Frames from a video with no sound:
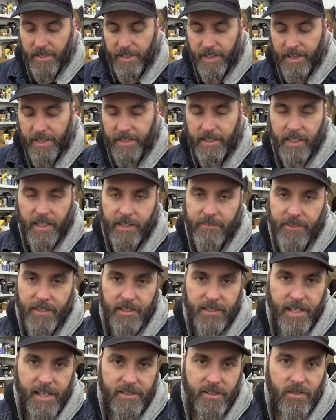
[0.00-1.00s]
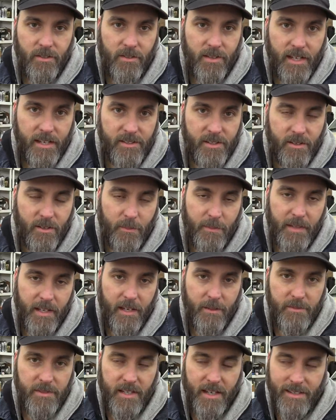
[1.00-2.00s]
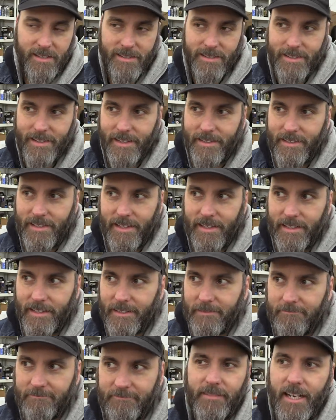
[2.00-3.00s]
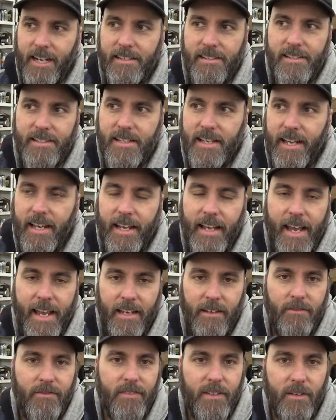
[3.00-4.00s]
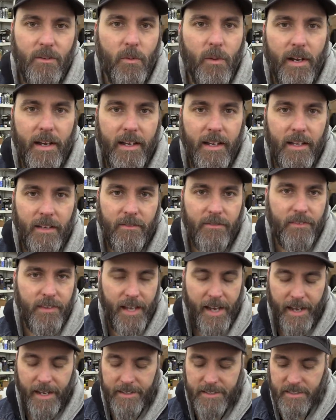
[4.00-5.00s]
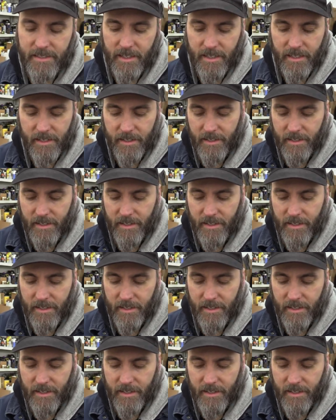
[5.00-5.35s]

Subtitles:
And even at that 2000 RPM test that I did it, I'd say 8 feet away, if that.